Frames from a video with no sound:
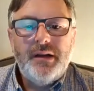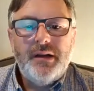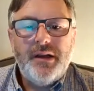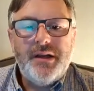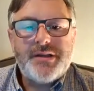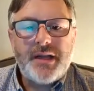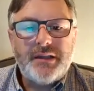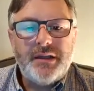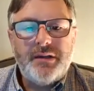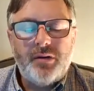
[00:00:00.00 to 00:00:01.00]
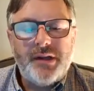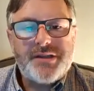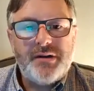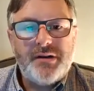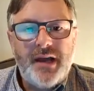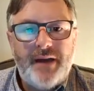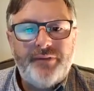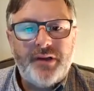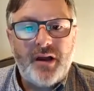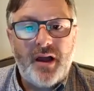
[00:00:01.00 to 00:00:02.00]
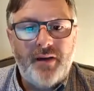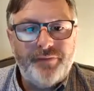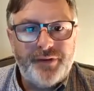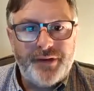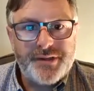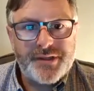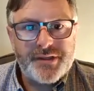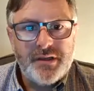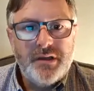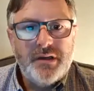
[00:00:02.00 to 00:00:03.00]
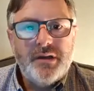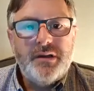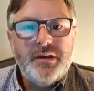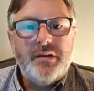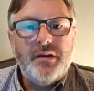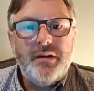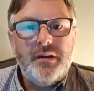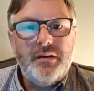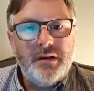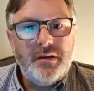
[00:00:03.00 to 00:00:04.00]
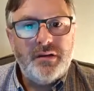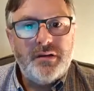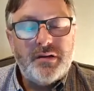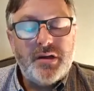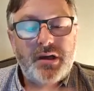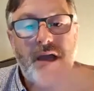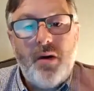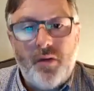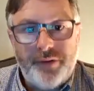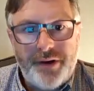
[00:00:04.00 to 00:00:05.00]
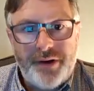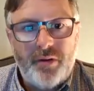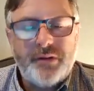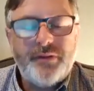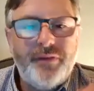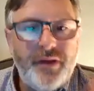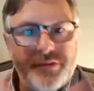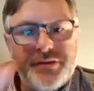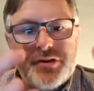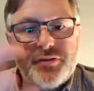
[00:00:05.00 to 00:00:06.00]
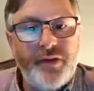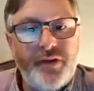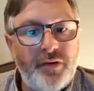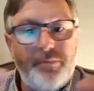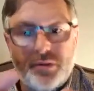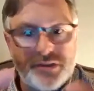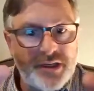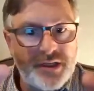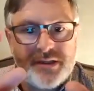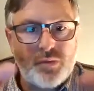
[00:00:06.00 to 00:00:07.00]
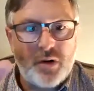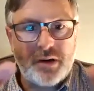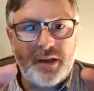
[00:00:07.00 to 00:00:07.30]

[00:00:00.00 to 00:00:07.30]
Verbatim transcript: is that they don't necessarily have the confidence to to get over their own fear. There's fear on both sides working